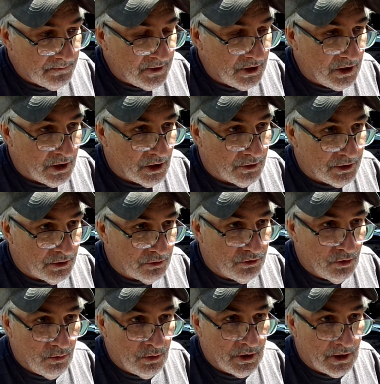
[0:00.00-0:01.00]
You know, you're
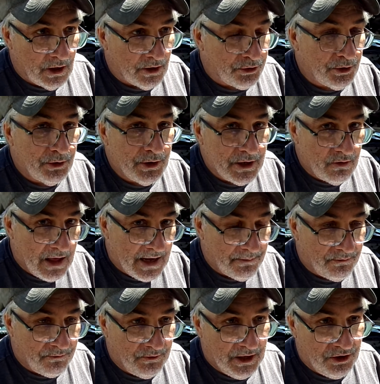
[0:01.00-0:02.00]
doing a 30-lap
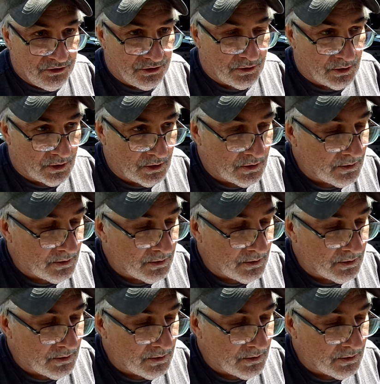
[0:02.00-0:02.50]
feature.